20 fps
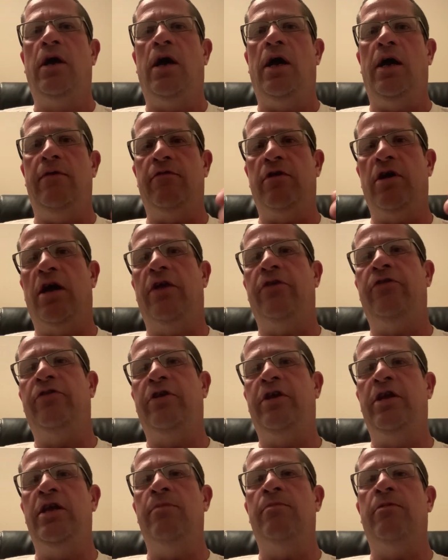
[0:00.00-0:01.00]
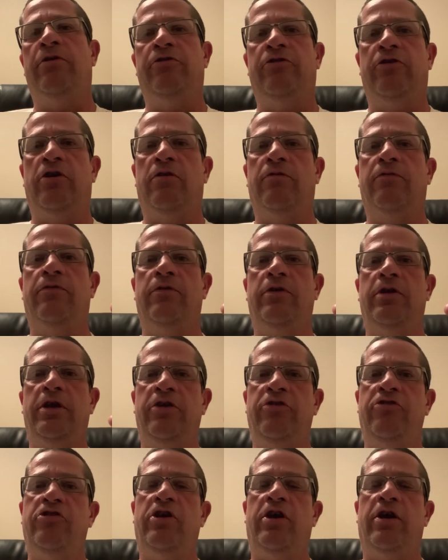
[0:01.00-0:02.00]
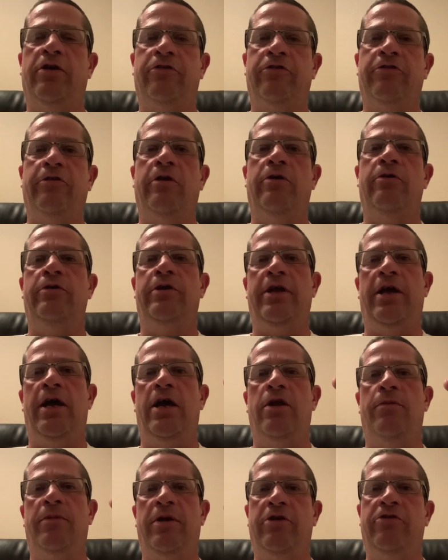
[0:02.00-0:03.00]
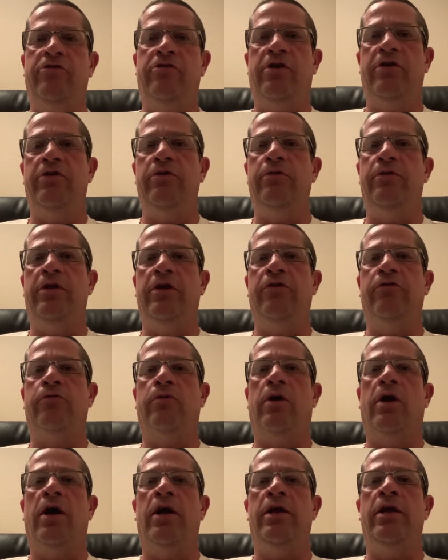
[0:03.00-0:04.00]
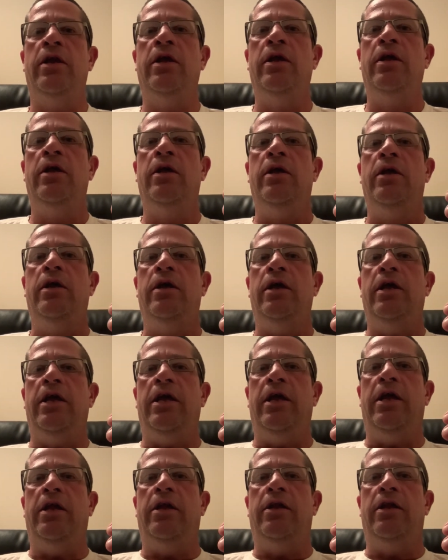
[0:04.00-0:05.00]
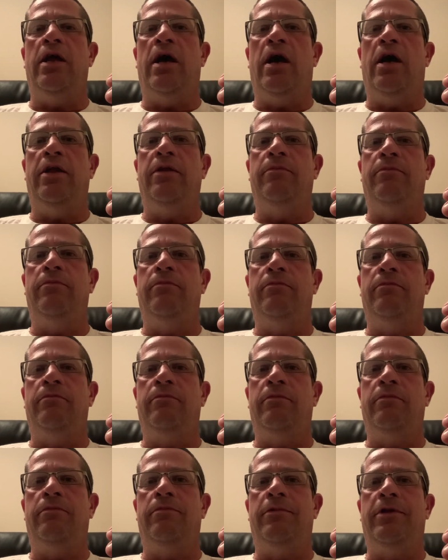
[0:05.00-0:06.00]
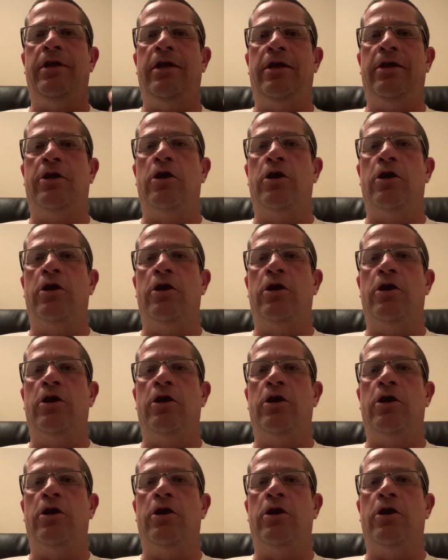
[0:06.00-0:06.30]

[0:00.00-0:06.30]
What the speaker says: I've got to keep myself in check, slowed down, make sure I do things right, and not get